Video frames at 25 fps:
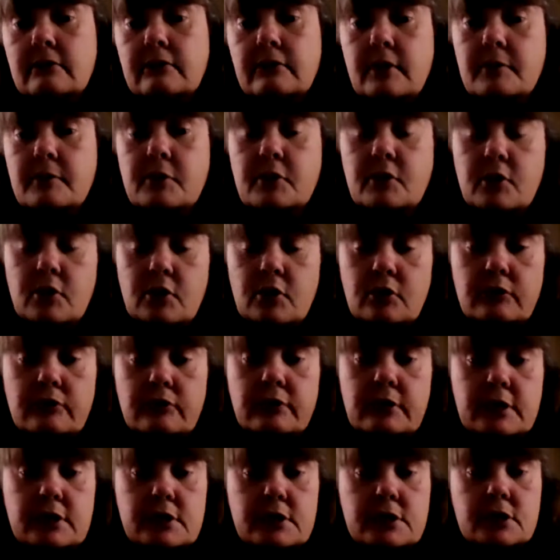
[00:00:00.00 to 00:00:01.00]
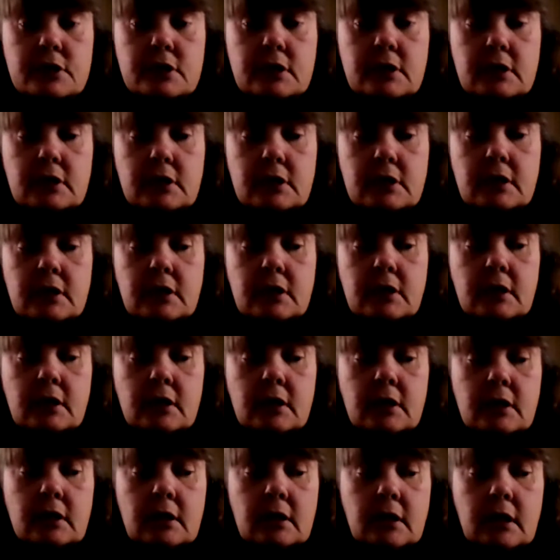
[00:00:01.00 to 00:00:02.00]
from your new fish.
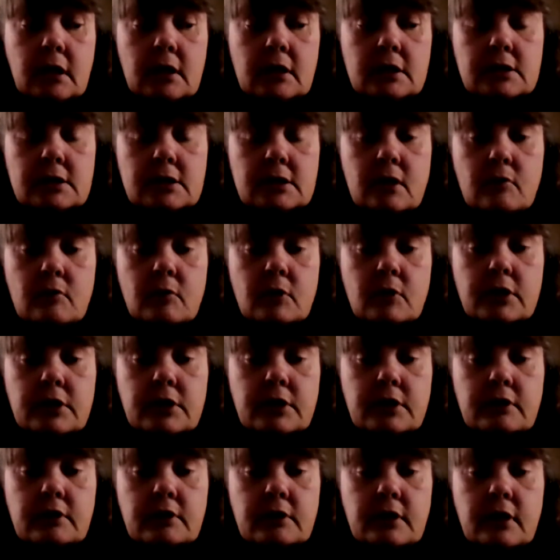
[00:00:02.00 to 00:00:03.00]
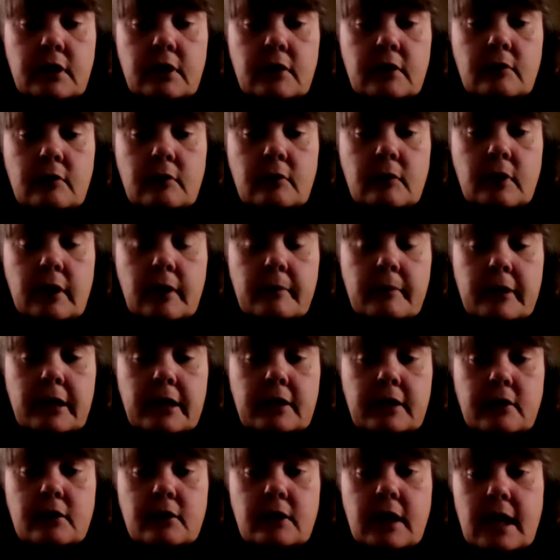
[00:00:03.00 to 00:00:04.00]
So what do? You
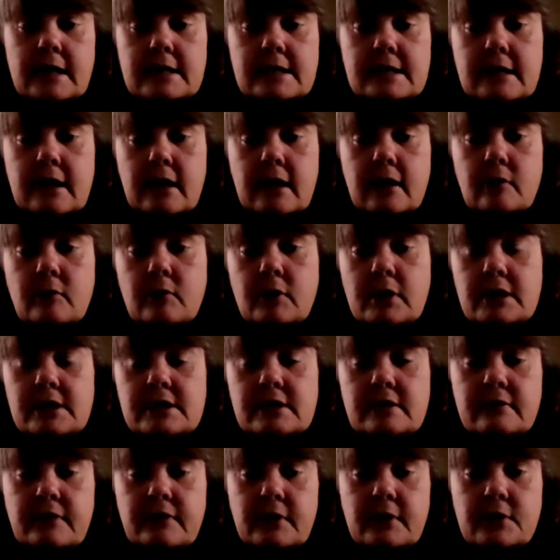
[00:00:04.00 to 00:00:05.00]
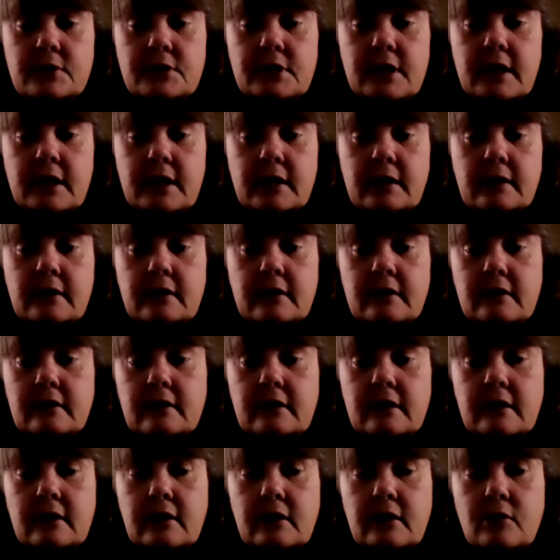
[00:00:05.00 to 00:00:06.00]
guys know, what is the first thing
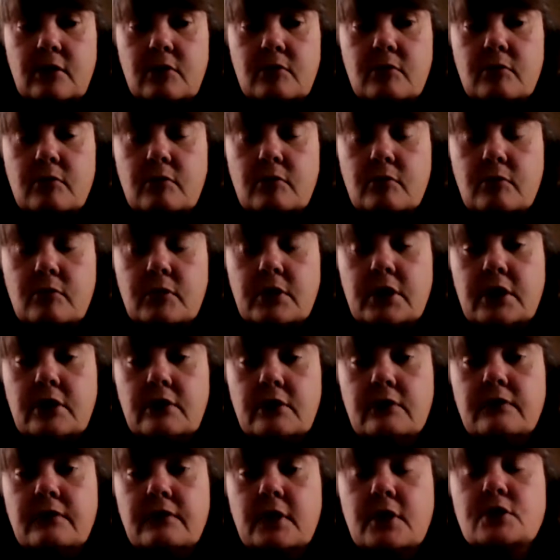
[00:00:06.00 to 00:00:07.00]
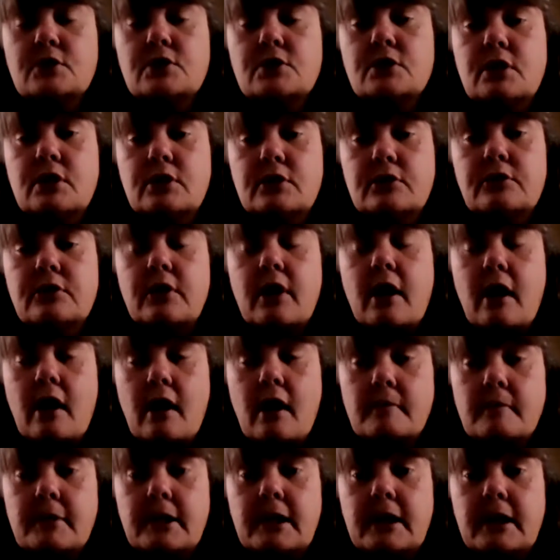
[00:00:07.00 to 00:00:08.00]
that when you first learned the
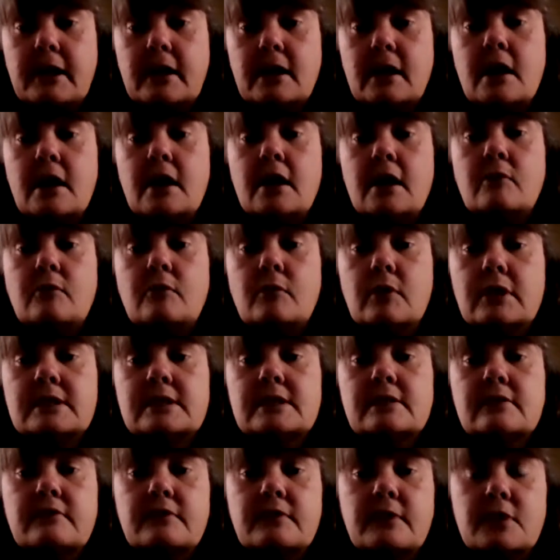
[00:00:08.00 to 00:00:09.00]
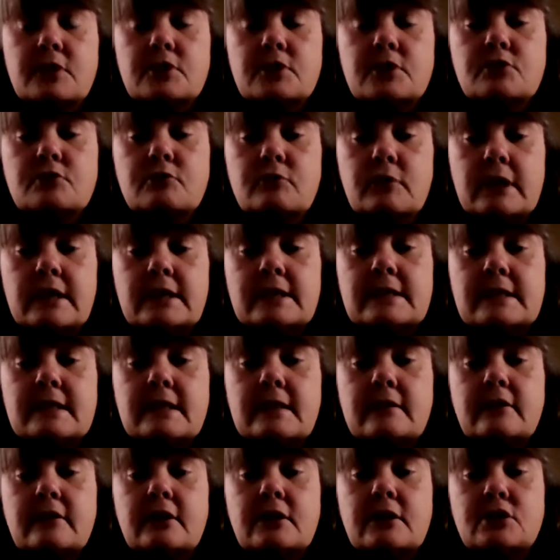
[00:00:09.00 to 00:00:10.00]
hobby, what is the first
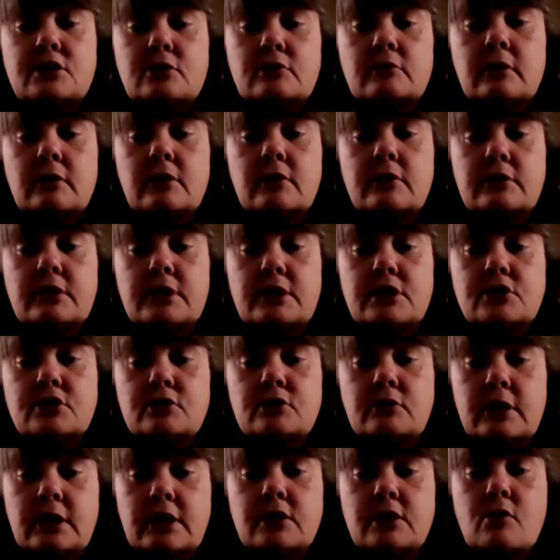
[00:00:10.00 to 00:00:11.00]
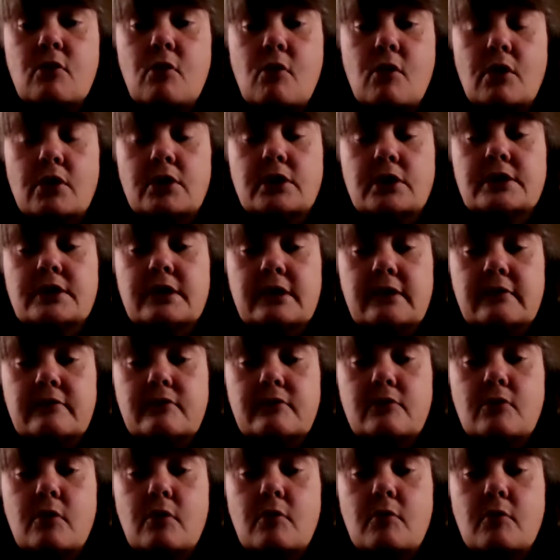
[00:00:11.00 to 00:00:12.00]
reason that you learned that you need to quarantine
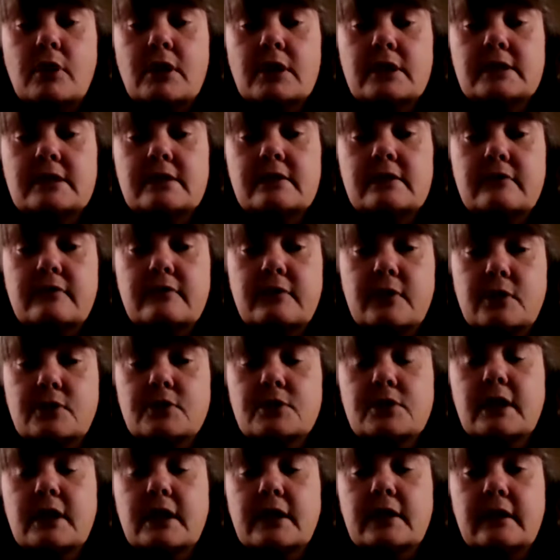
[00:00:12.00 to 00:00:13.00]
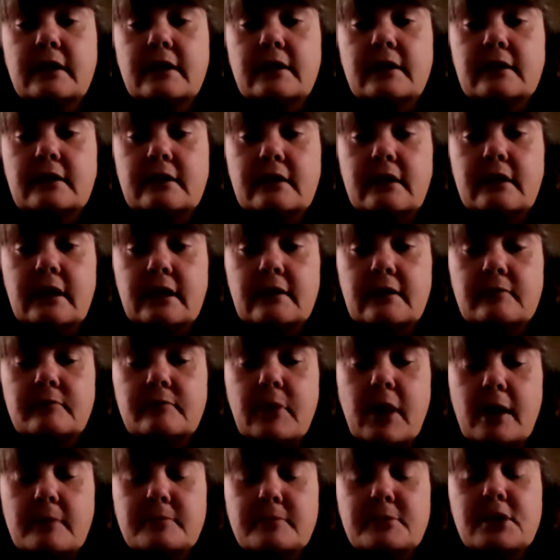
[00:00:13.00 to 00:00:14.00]
for? What is the first thing
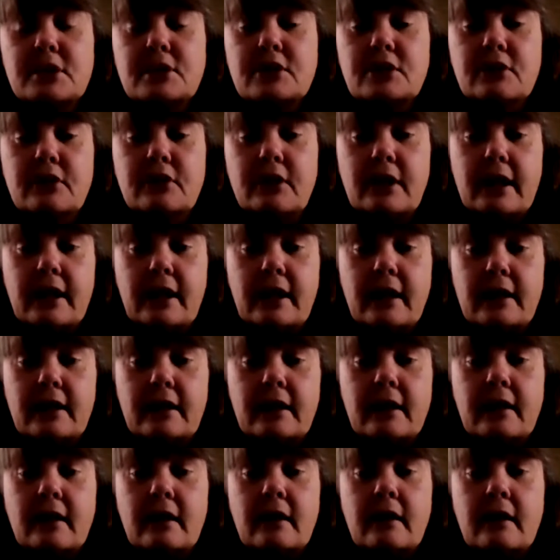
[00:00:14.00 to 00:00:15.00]
that pops into your head